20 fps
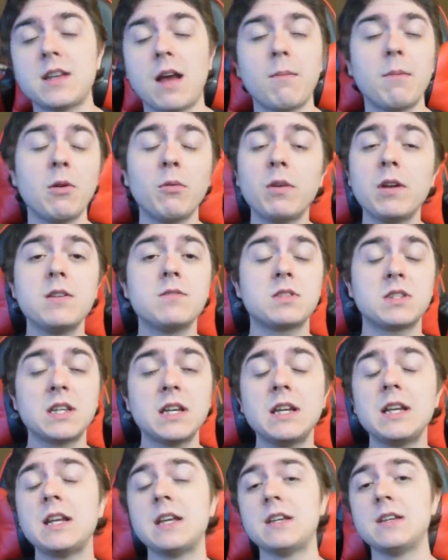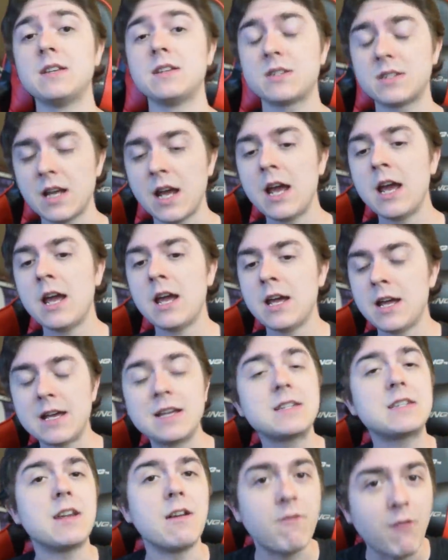I mean, we've seen his
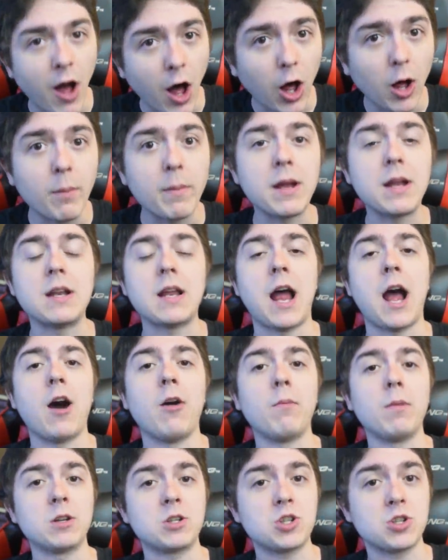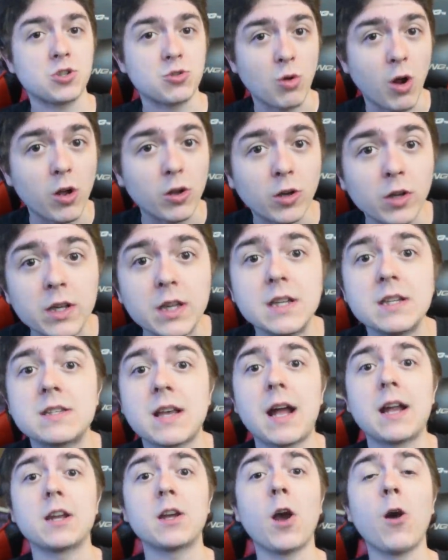his development and how much struggling he's
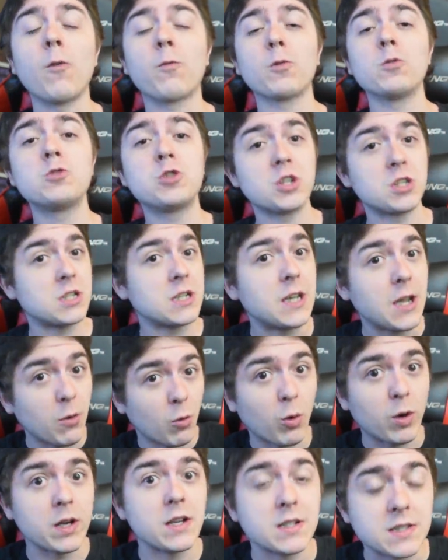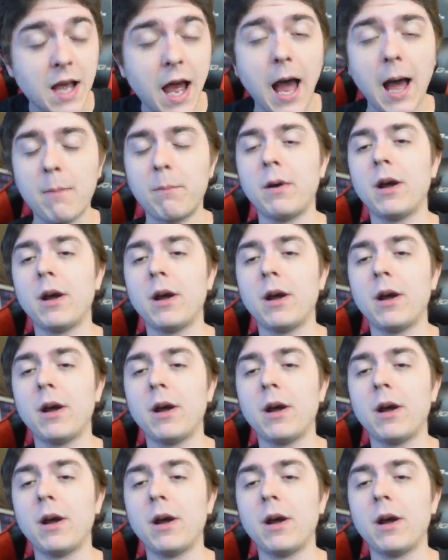had to go through just to get where he's at,